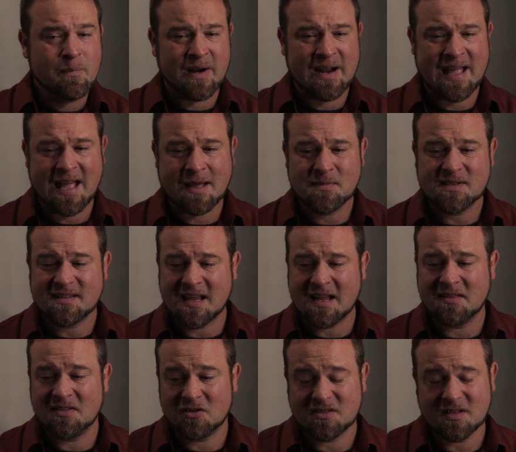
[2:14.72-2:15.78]
but I am
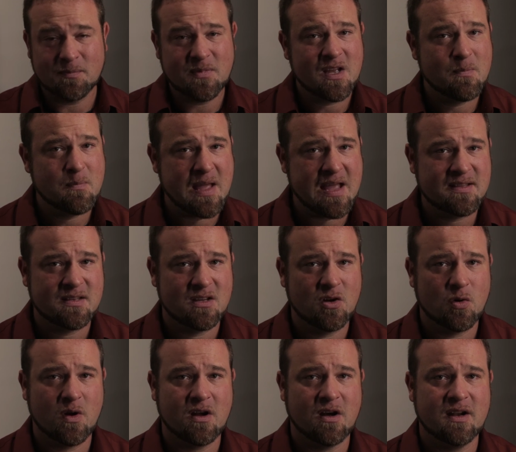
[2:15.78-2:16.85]
saying there's something amazing
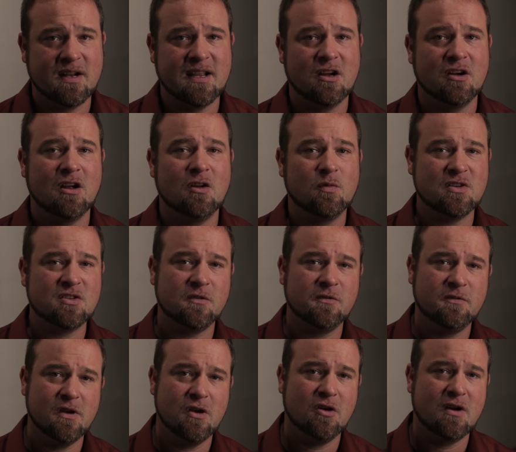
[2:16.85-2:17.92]
going on here and we should
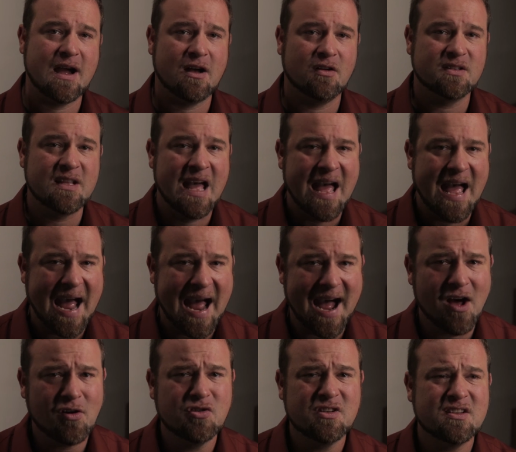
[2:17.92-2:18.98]
figure out,
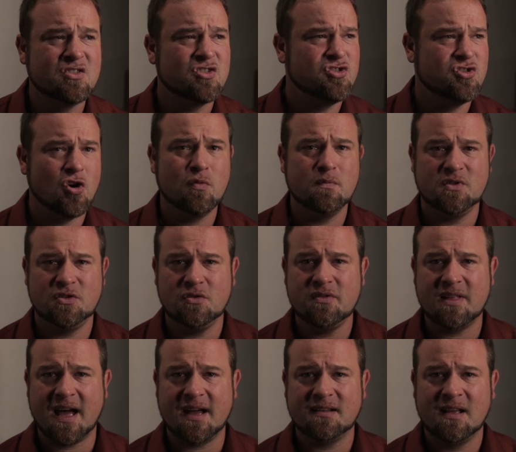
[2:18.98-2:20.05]
how does Job do
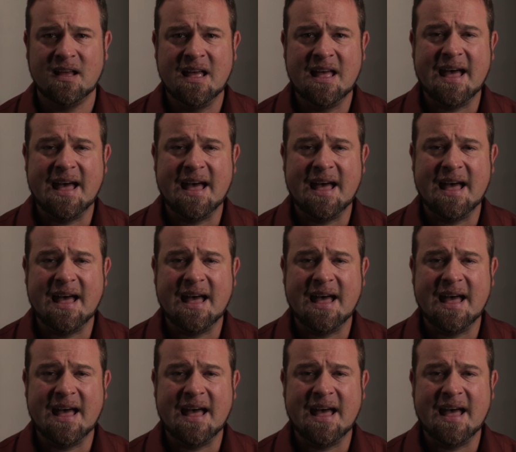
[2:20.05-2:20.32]
that?